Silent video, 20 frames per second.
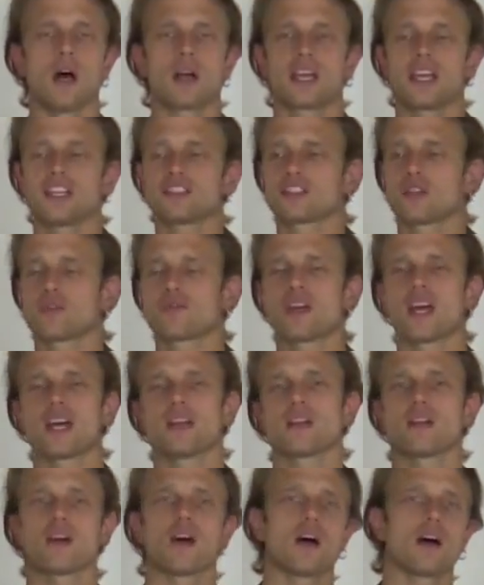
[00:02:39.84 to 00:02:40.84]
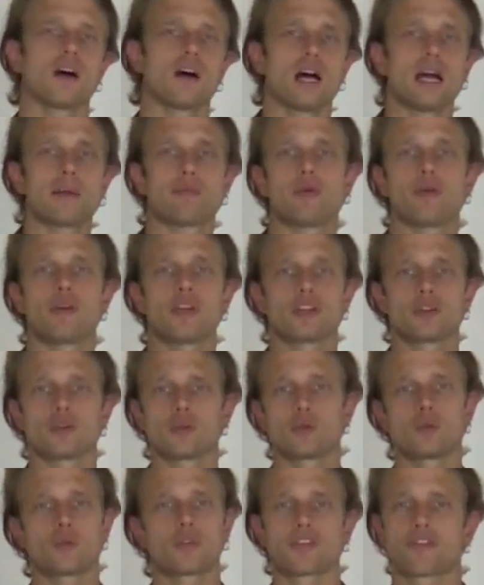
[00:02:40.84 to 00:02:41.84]
Okay, so then I put in
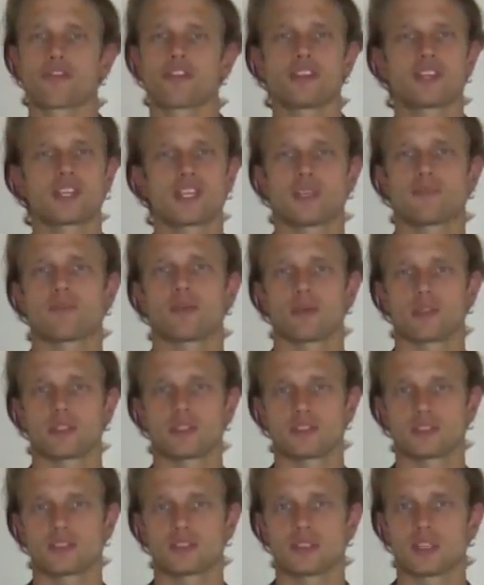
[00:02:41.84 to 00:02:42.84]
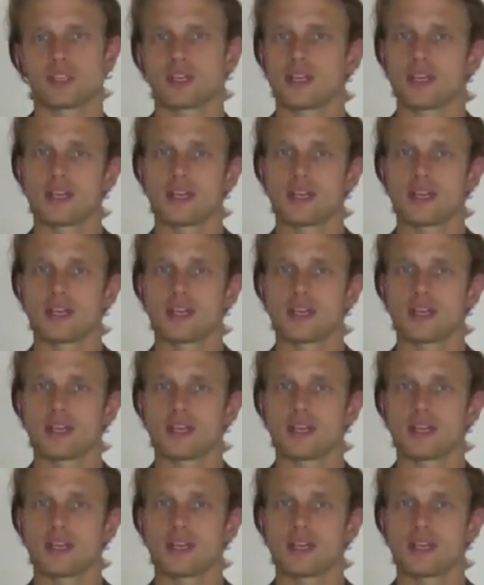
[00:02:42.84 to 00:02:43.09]
all three key points.